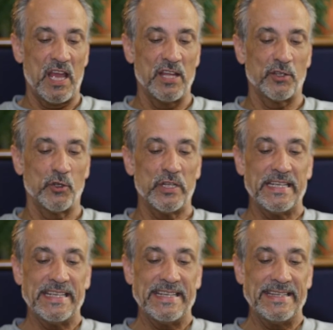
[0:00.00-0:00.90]
and should
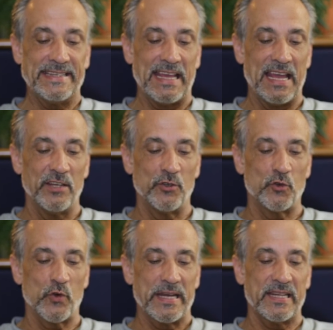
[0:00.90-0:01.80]
eat and
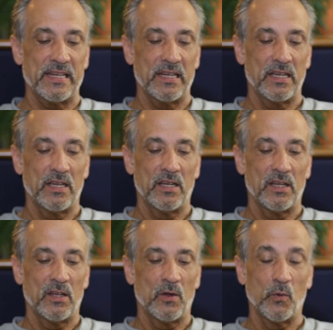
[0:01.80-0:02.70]
drink
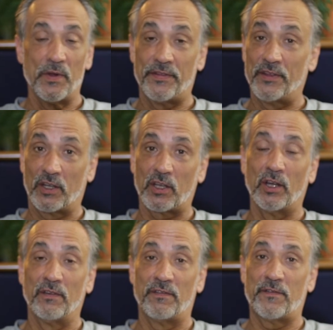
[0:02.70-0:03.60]
with the
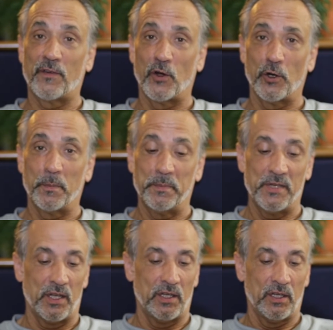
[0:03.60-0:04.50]
confirmed